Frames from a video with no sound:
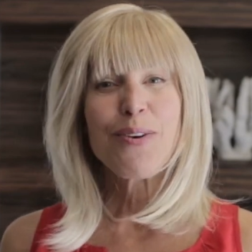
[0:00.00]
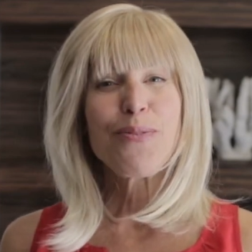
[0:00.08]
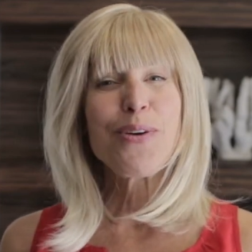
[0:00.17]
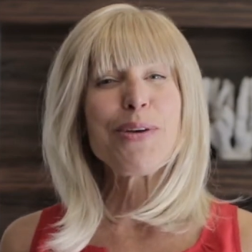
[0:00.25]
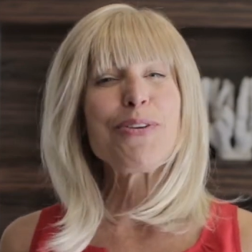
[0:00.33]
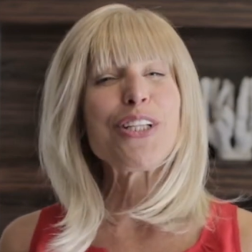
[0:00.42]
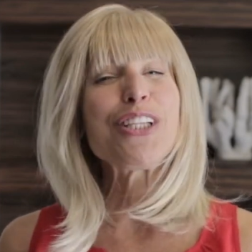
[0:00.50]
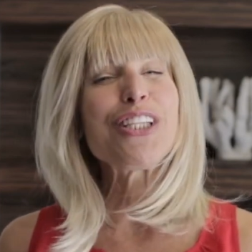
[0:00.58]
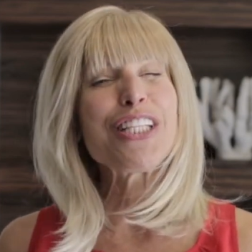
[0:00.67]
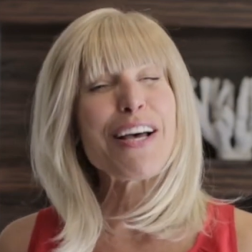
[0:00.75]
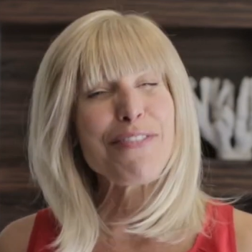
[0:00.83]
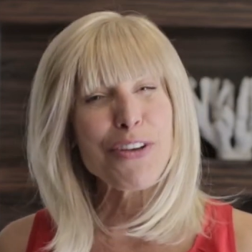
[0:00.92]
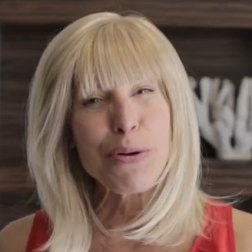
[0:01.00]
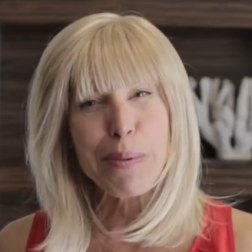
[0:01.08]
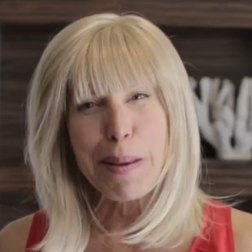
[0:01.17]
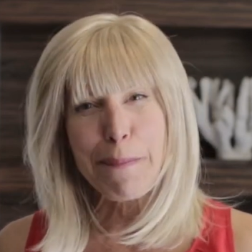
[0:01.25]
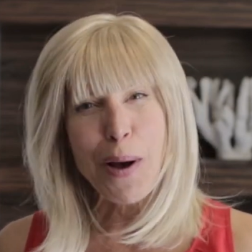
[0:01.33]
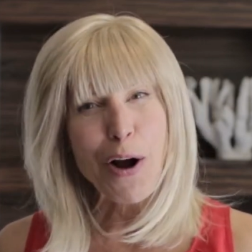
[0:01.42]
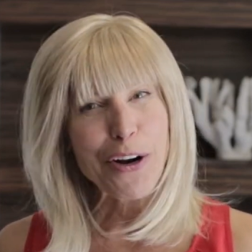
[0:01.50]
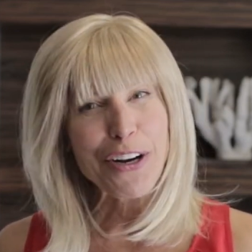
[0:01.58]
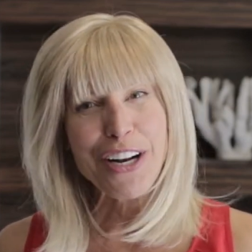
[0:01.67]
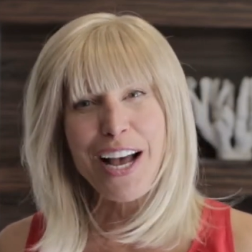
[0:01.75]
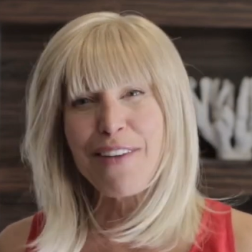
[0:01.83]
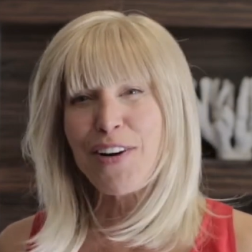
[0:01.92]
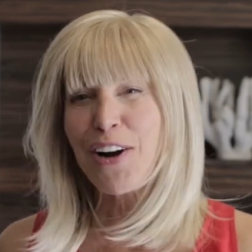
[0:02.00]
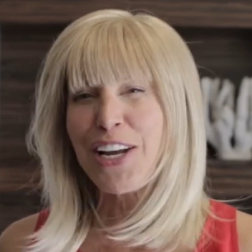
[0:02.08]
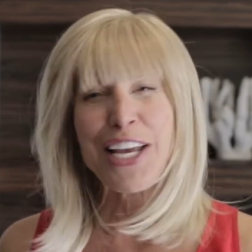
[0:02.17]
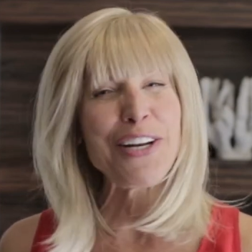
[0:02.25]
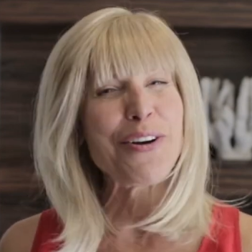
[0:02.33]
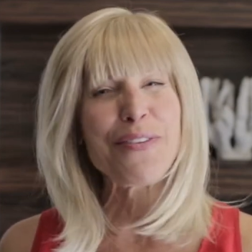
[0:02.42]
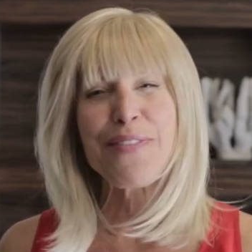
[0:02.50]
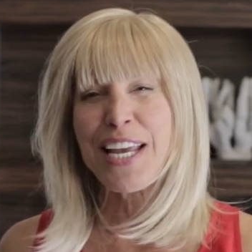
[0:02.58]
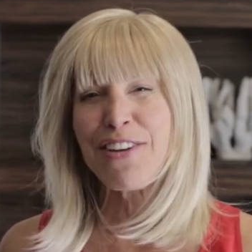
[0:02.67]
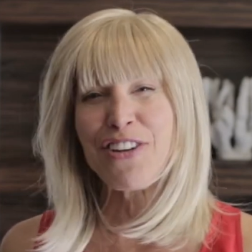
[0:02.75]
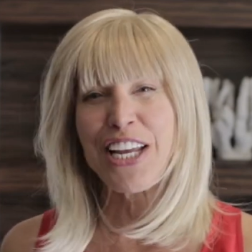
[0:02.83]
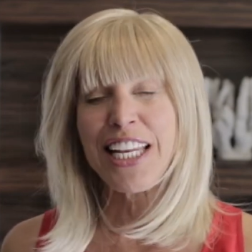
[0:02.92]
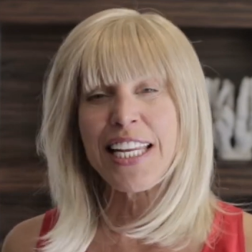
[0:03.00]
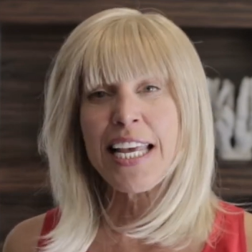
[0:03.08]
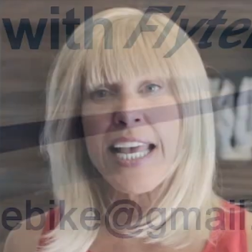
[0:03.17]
We would love you to be part of our innovation,